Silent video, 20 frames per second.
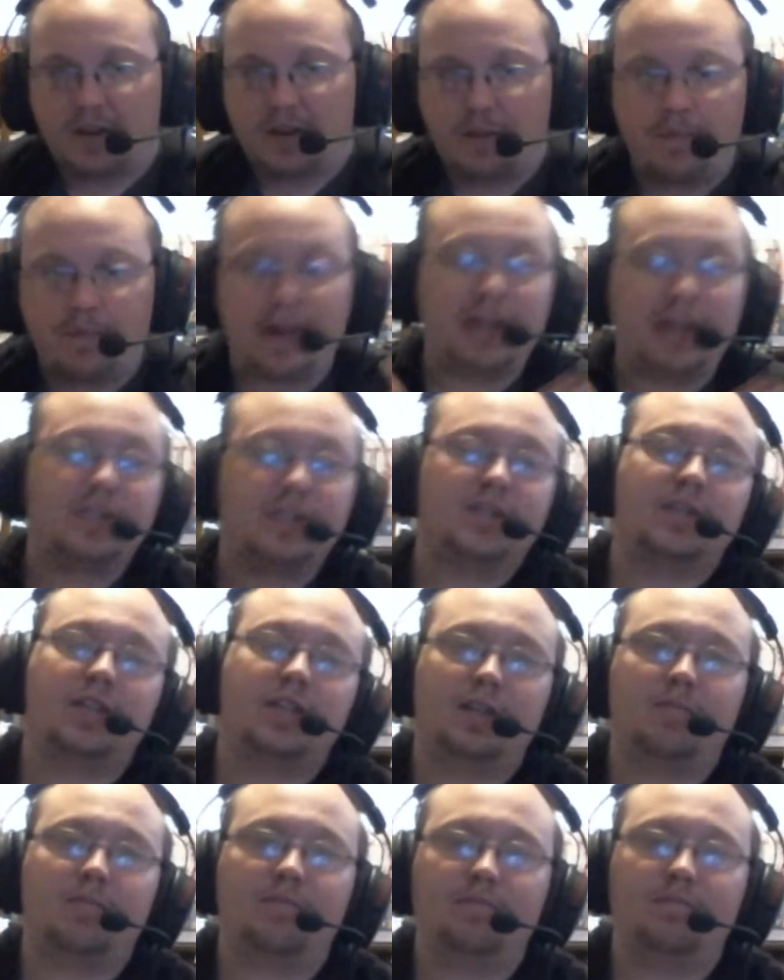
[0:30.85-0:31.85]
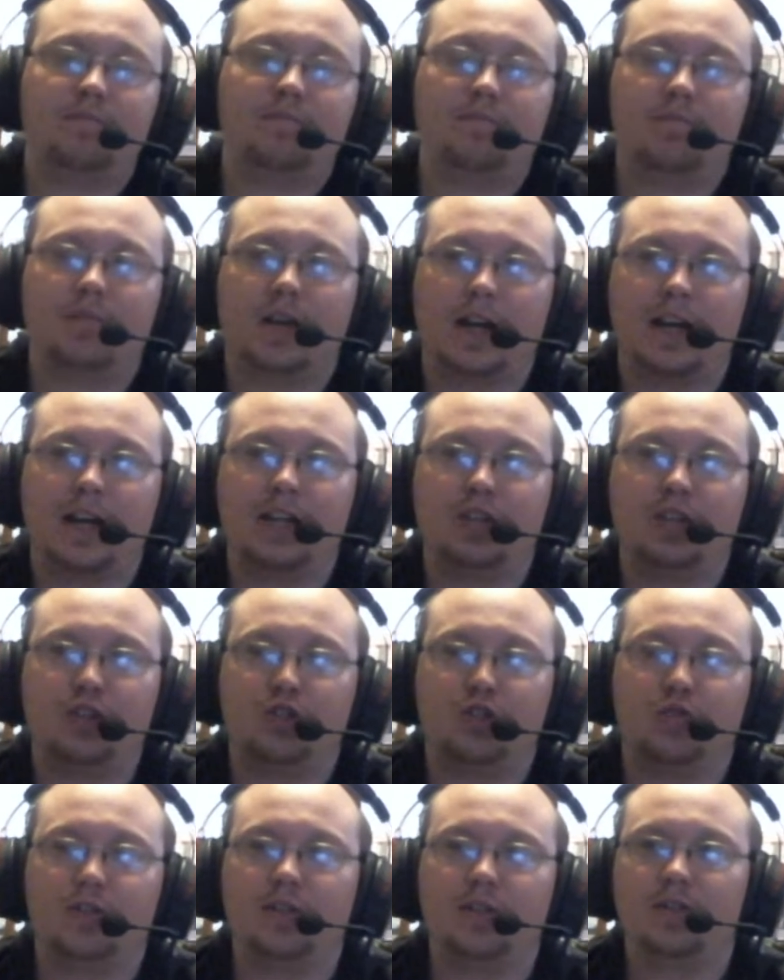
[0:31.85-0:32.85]
Amazing game. I
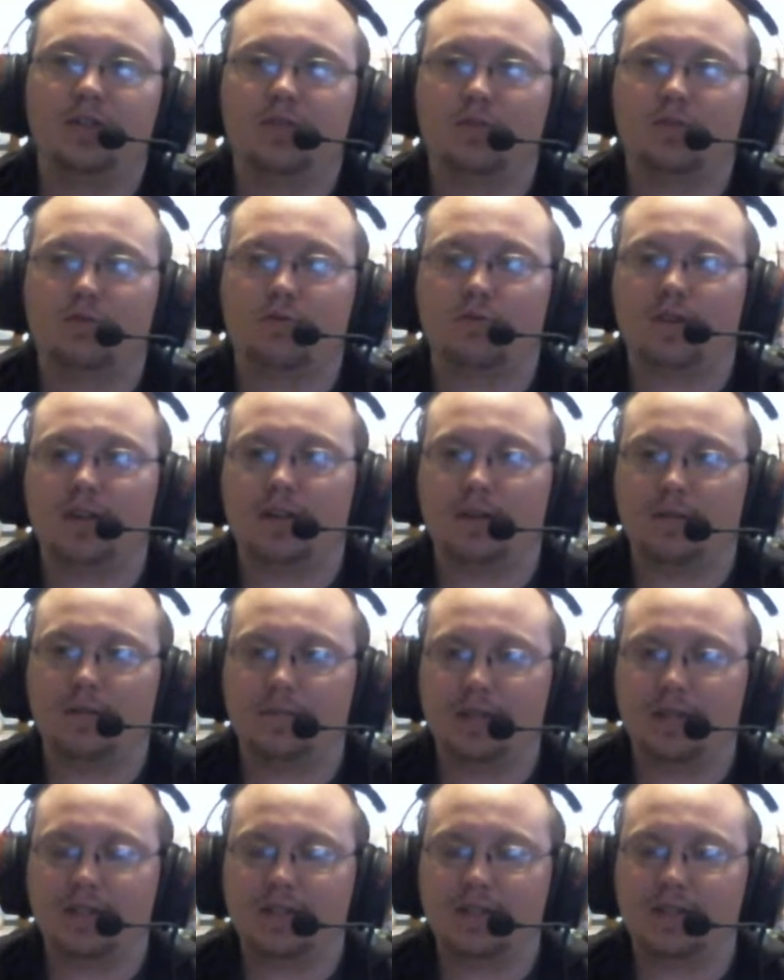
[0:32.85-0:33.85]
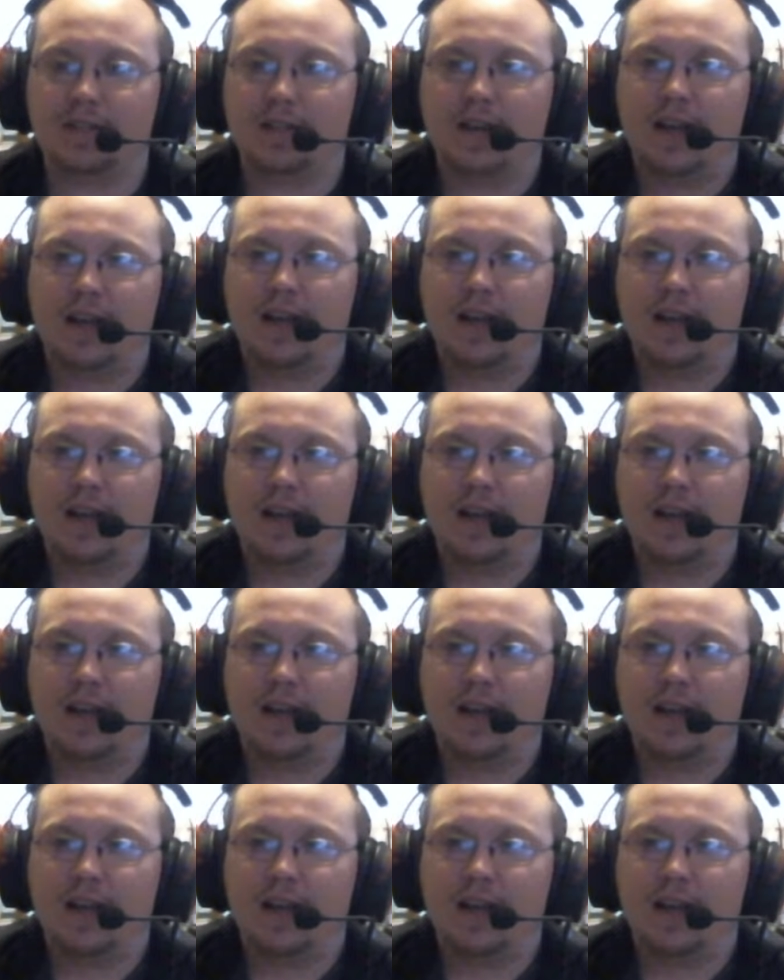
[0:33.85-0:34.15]
enjoyed the story elements,